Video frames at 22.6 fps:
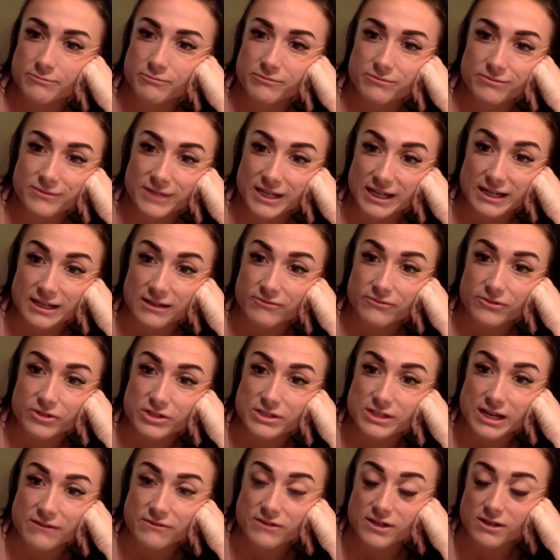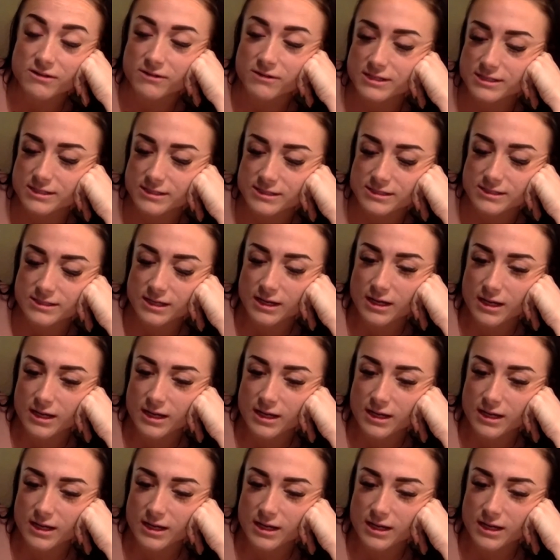need it for safety reasons.